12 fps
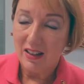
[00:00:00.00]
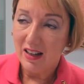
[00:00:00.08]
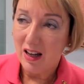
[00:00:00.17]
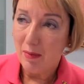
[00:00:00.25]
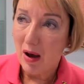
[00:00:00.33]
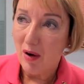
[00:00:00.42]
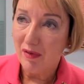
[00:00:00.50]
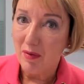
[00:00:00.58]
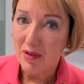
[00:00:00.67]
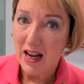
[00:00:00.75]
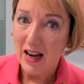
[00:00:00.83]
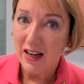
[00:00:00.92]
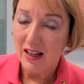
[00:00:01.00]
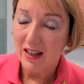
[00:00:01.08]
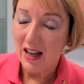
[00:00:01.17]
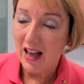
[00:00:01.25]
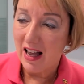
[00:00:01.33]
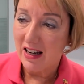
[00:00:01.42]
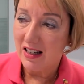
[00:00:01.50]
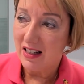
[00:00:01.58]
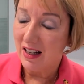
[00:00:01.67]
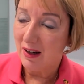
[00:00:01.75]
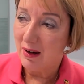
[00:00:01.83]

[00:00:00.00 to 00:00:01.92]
an email from Tanya, and